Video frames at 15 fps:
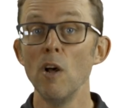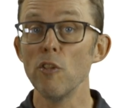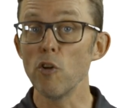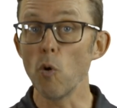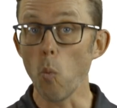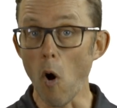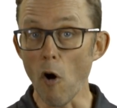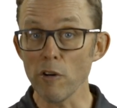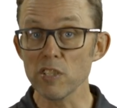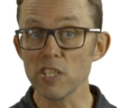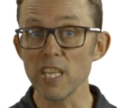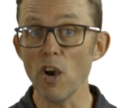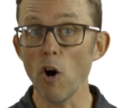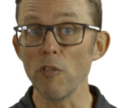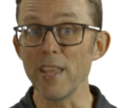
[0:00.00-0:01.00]
The
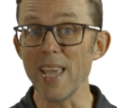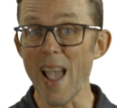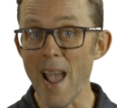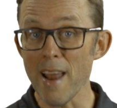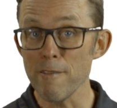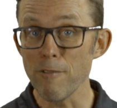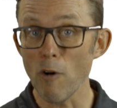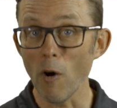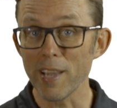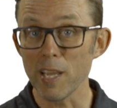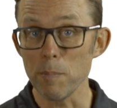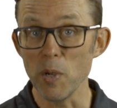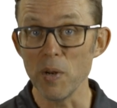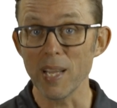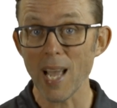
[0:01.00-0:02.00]
warranty on the Envoy
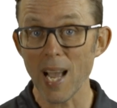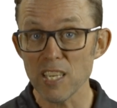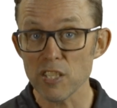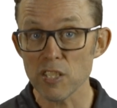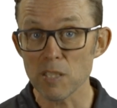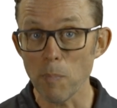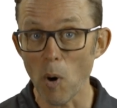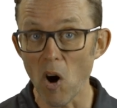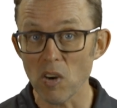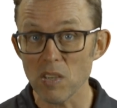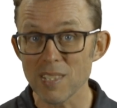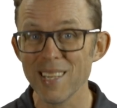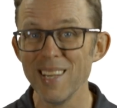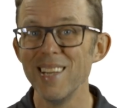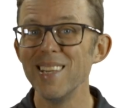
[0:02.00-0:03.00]
communications
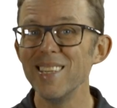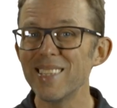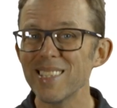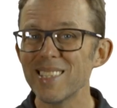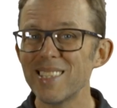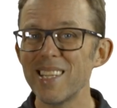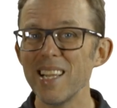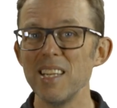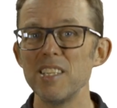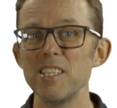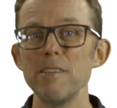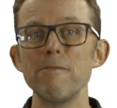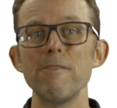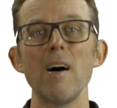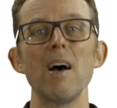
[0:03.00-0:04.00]
box is a
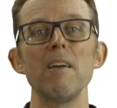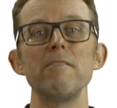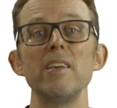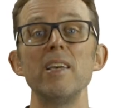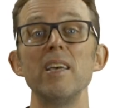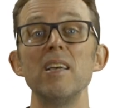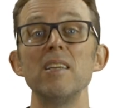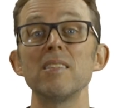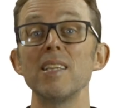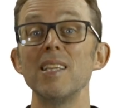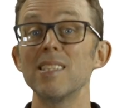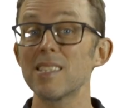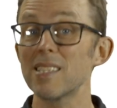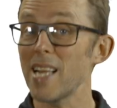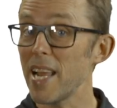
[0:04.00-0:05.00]
stingy 5 years.
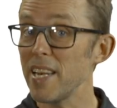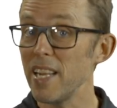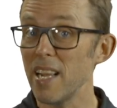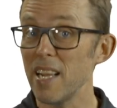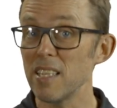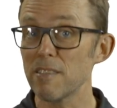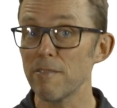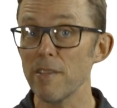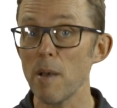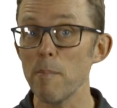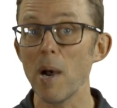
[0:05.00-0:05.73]
It's 10 years for their